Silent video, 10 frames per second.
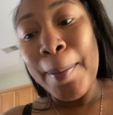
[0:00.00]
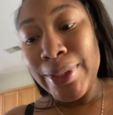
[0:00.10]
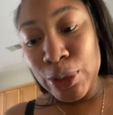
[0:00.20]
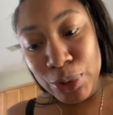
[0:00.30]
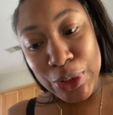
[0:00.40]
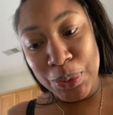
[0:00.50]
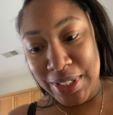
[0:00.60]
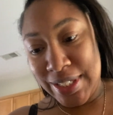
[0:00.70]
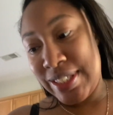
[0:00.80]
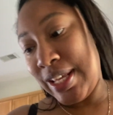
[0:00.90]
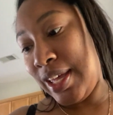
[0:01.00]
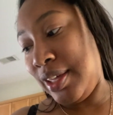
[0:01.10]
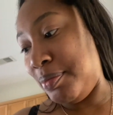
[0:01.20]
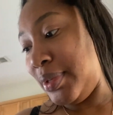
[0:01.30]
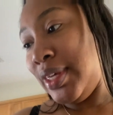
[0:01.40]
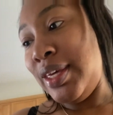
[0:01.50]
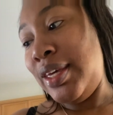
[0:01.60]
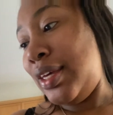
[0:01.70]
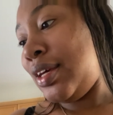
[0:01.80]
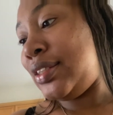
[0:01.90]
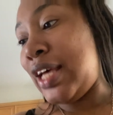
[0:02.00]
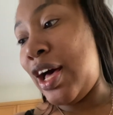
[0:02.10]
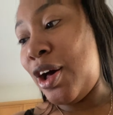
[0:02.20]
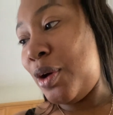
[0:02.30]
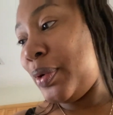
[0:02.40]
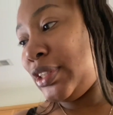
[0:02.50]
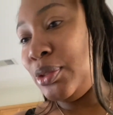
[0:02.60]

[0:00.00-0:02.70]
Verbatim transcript: going to do tuna this time because I always do